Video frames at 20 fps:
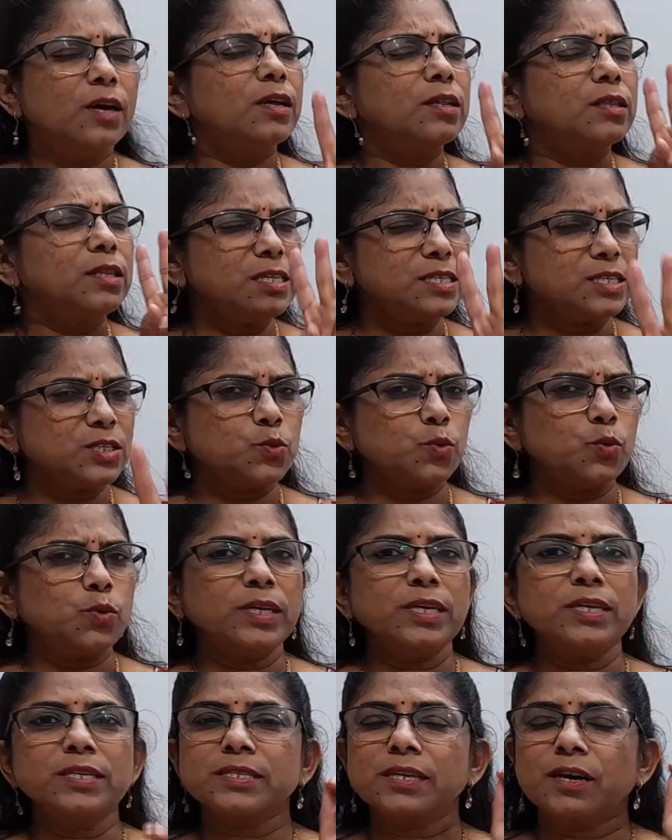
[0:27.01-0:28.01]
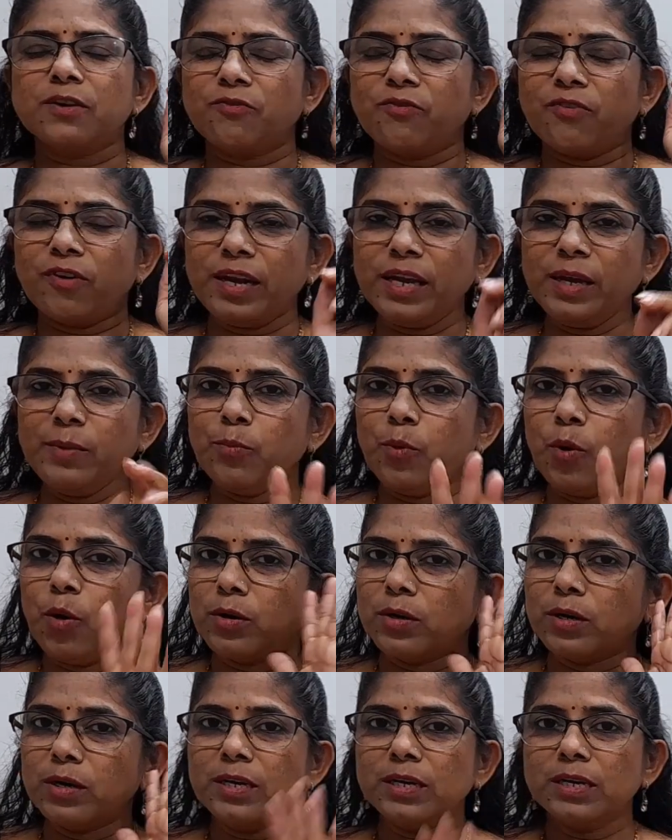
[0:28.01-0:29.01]
These two things are very
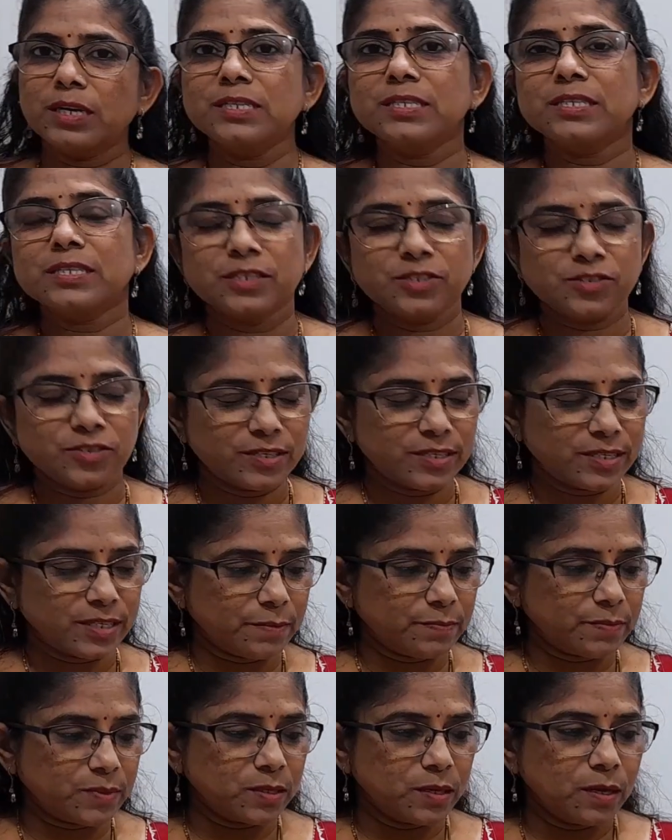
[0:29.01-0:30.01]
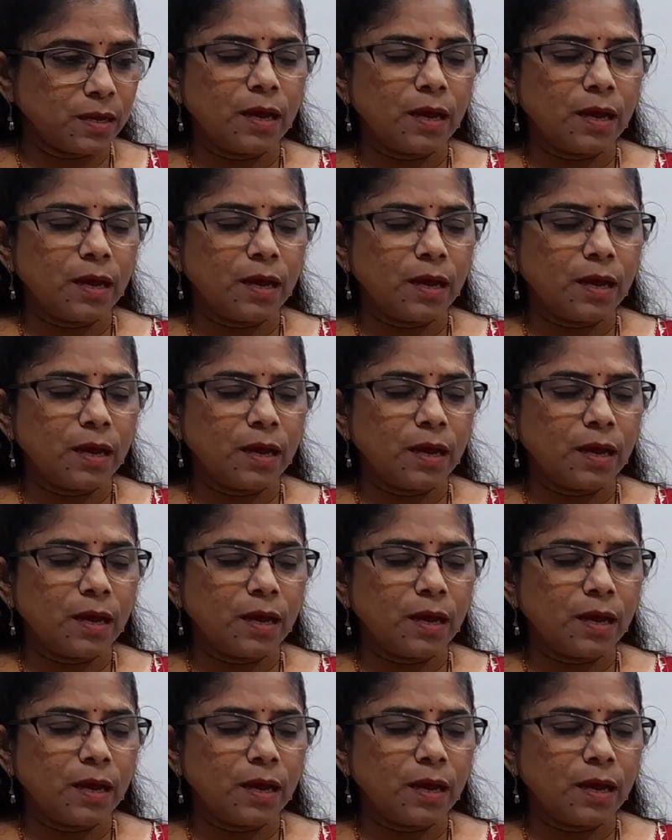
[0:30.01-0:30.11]
important in such exams.